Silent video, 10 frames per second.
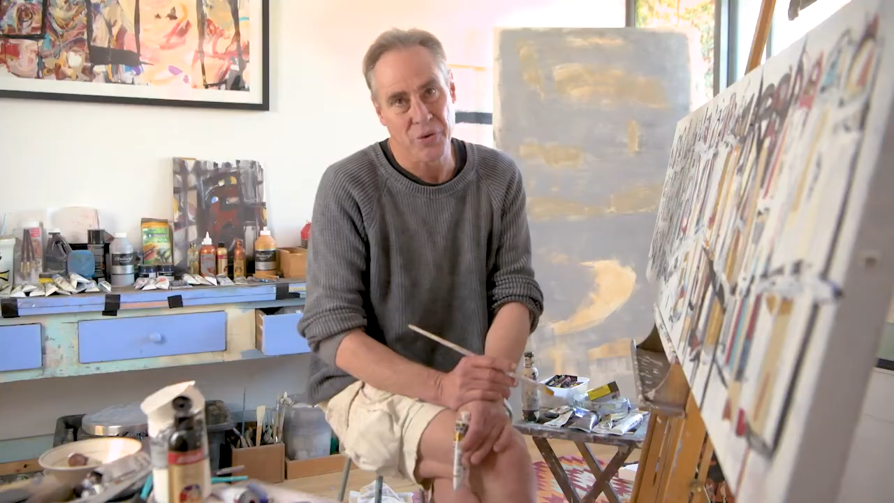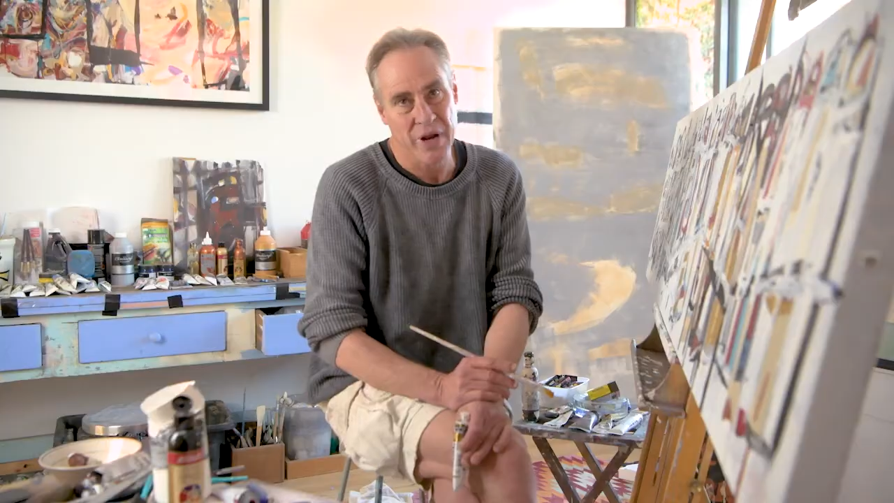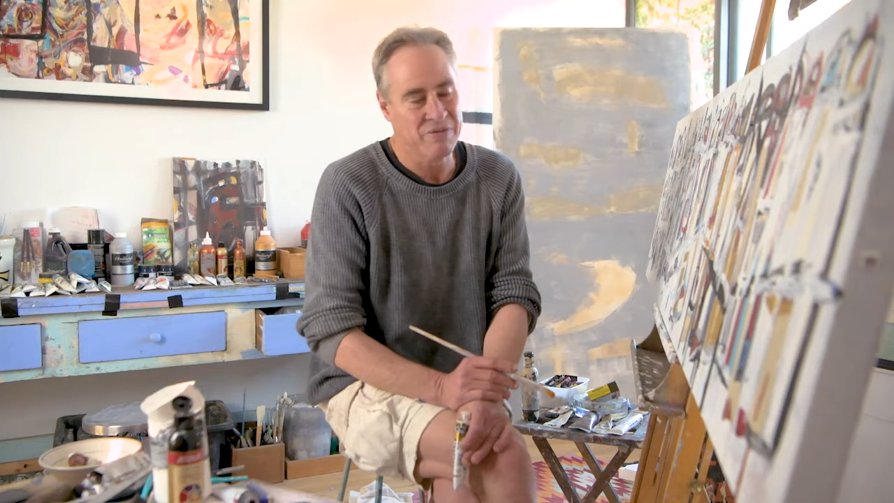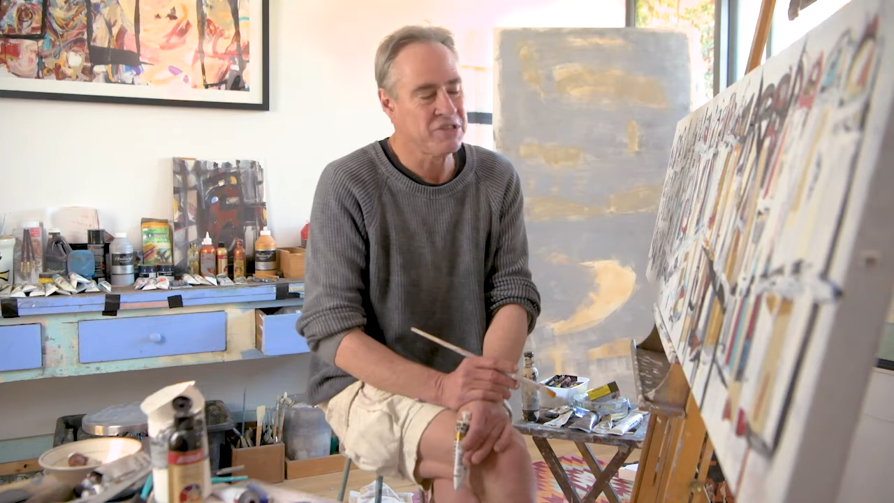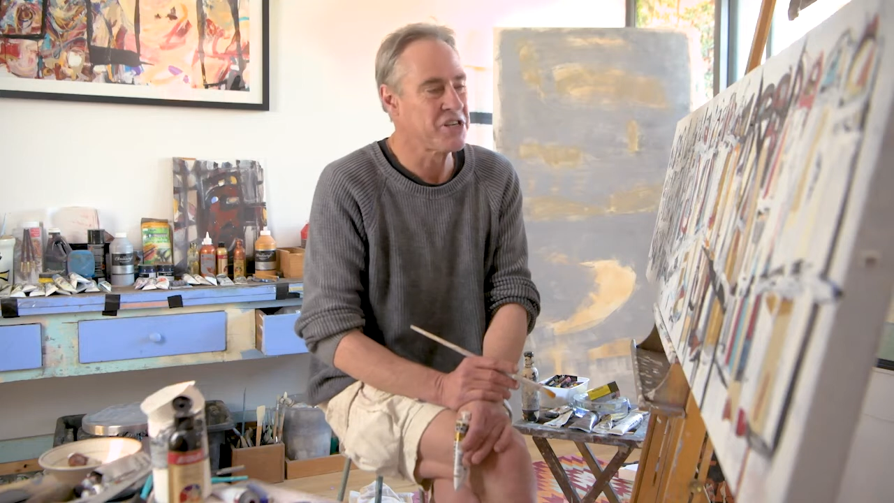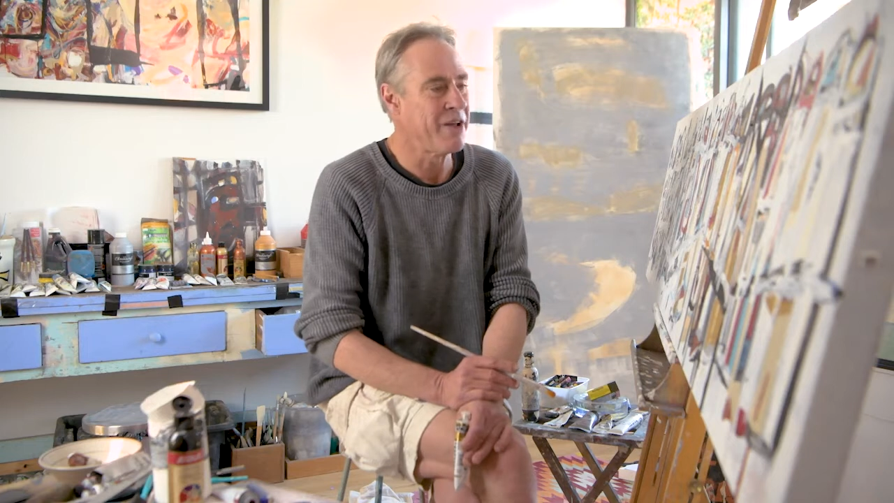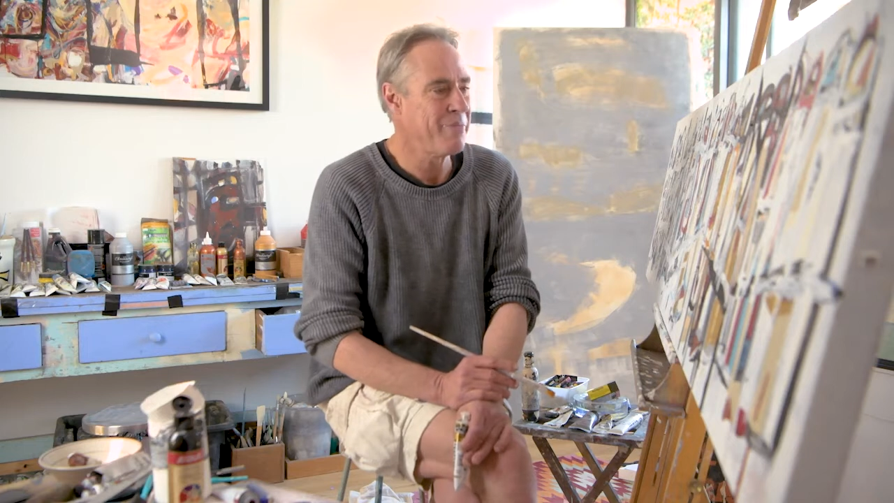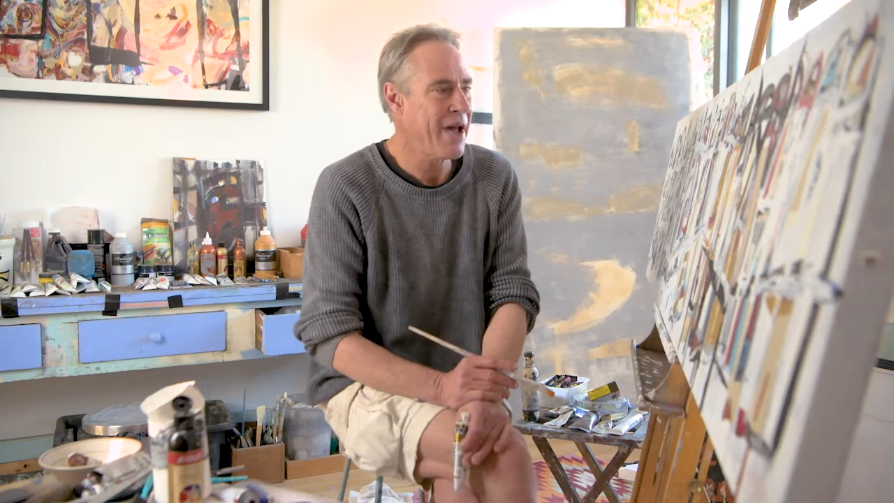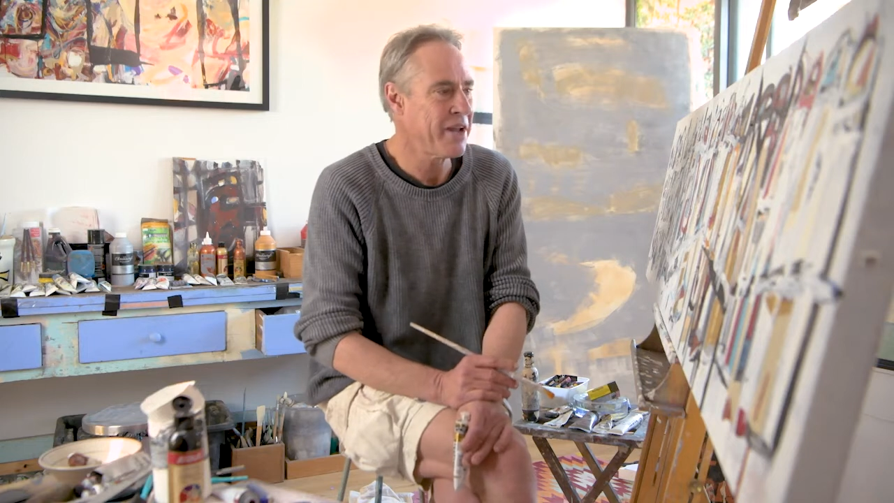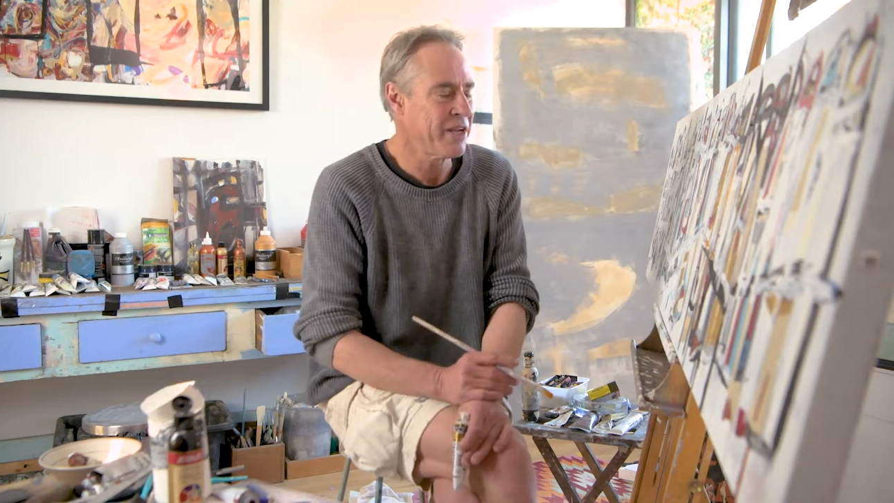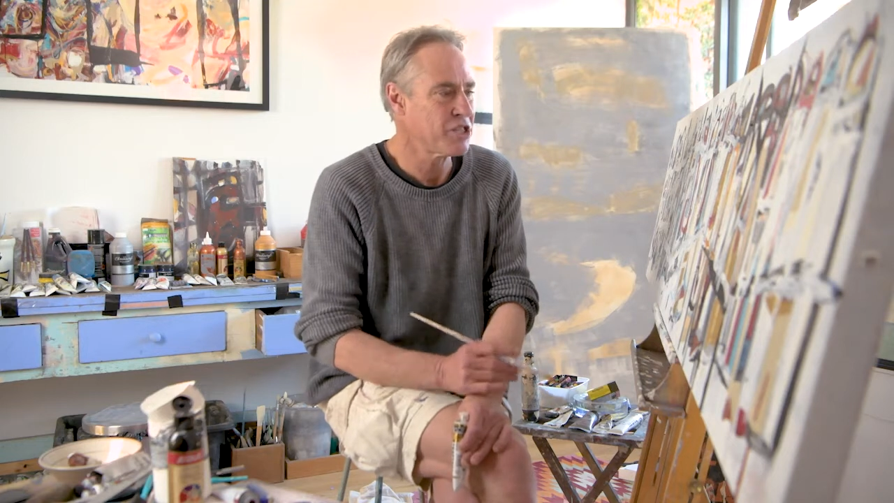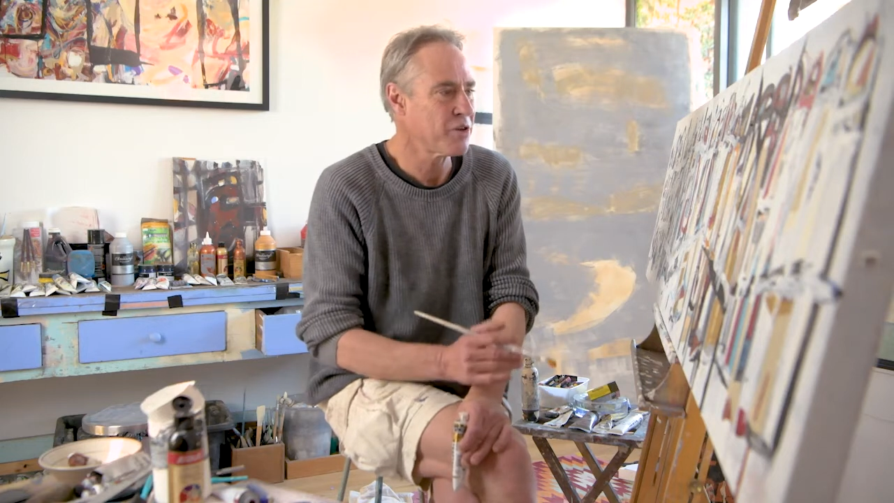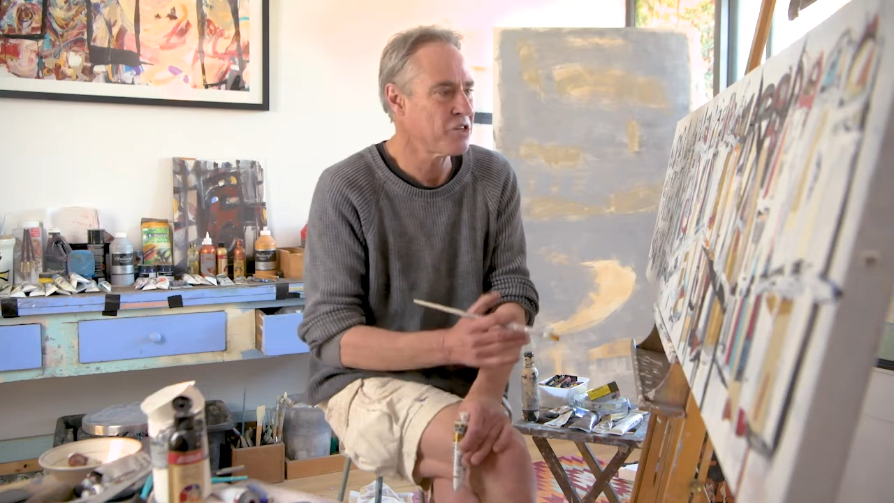3 of the same paintings,